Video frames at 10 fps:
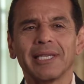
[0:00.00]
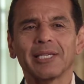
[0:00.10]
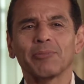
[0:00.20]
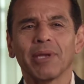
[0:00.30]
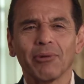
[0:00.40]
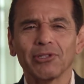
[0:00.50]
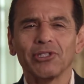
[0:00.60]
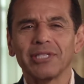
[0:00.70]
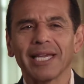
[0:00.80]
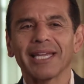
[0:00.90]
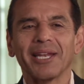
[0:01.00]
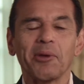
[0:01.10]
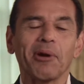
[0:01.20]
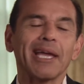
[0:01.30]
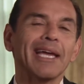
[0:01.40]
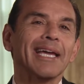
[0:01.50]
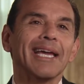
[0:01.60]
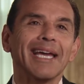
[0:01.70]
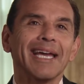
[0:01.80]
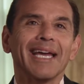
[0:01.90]
former LA Mayor Antonio
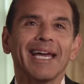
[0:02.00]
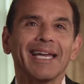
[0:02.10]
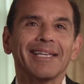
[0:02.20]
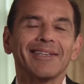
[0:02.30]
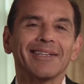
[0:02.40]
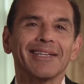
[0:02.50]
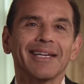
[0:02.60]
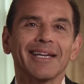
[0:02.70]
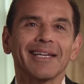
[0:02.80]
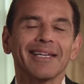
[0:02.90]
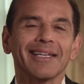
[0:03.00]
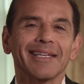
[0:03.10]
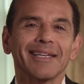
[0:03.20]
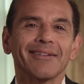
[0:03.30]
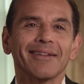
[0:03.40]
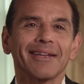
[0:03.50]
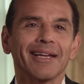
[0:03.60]
Villaraigosa, have already declared. But